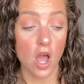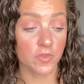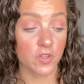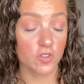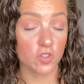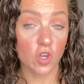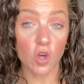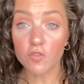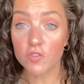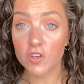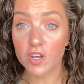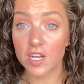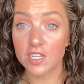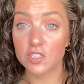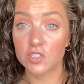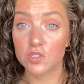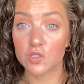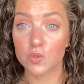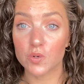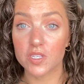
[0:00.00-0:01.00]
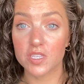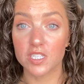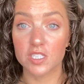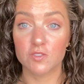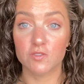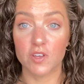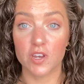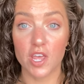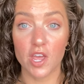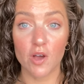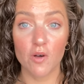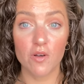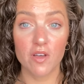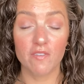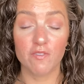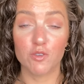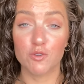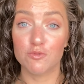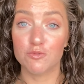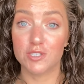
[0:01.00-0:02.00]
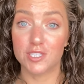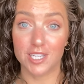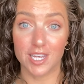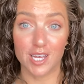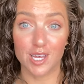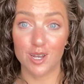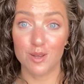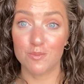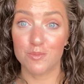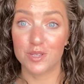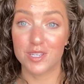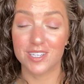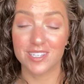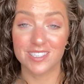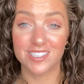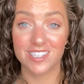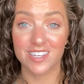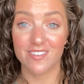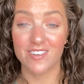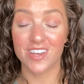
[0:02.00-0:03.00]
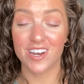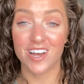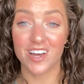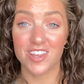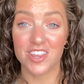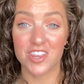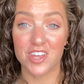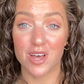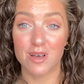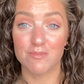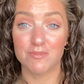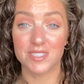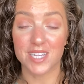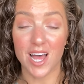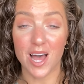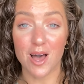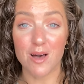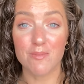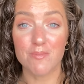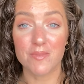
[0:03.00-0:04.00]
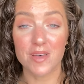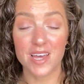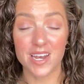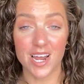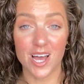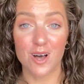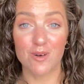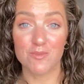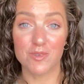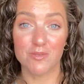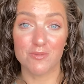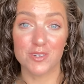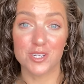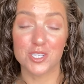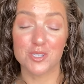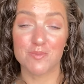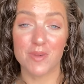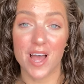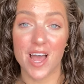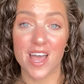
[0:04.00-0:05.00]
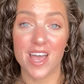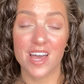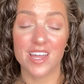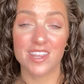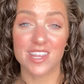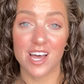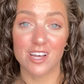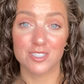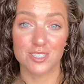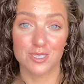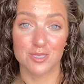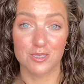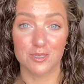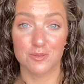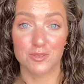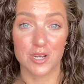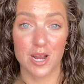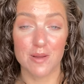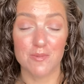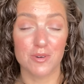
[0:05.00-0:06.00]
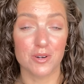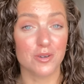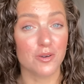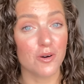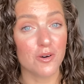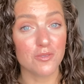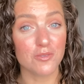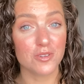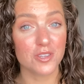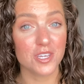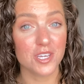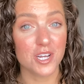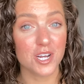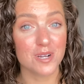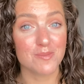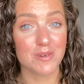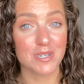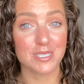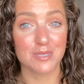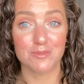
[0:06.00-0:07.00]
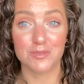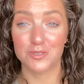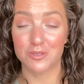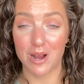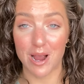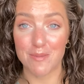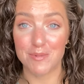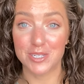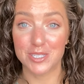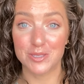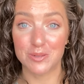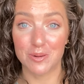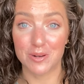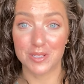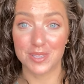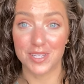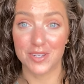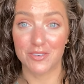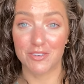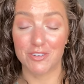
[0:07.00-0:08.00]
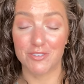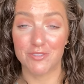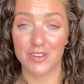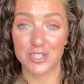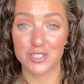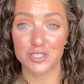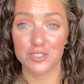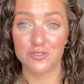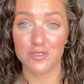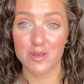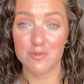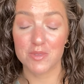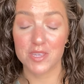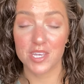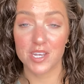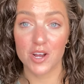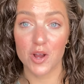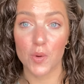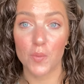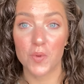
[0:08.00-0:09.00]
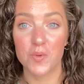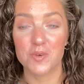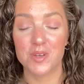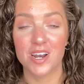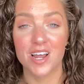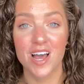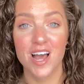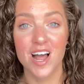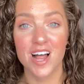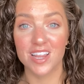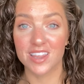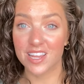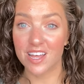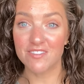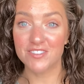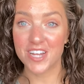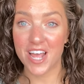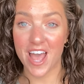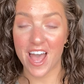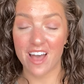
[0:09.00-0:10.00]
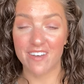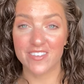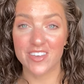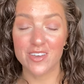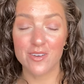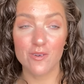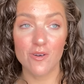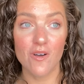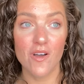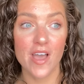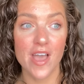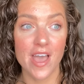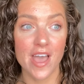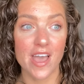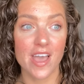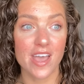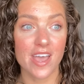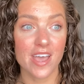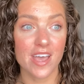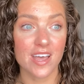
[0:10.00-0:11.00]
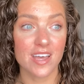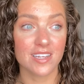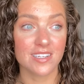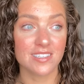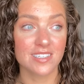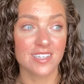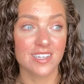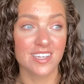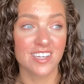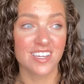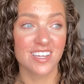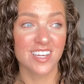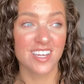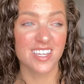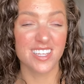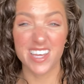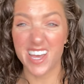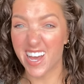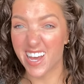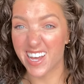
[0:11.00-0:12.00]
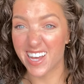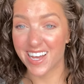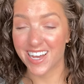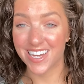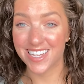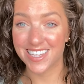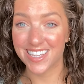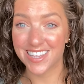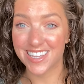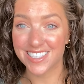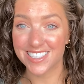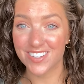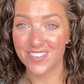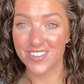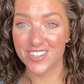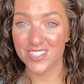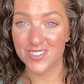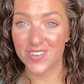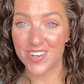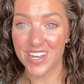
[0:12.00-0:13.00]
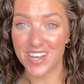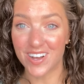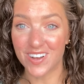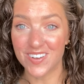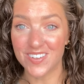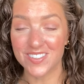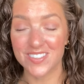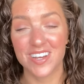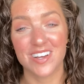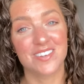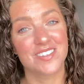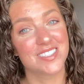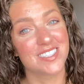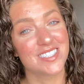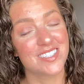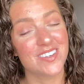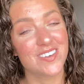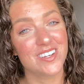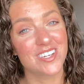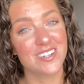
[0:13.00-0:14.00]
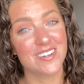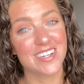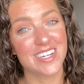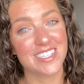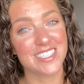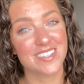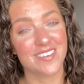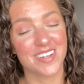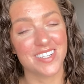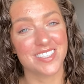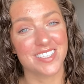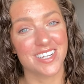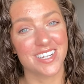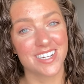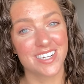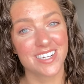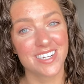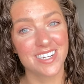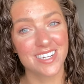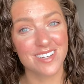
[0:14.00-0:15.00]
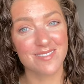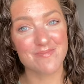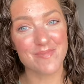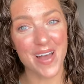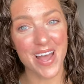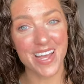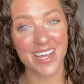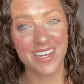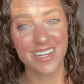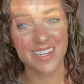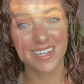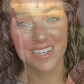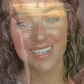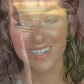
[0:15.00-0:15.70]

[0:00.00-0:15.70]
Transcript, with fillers: So I hope you guys enjoyed this video. If you did, please give it a thumbs up and help me reach my one thousand subscriber goal for the year by subscribing to our little adventure family here. We would love to have you. And yeah, I think that's it for this video. So I will see you in our next adventure. Bye.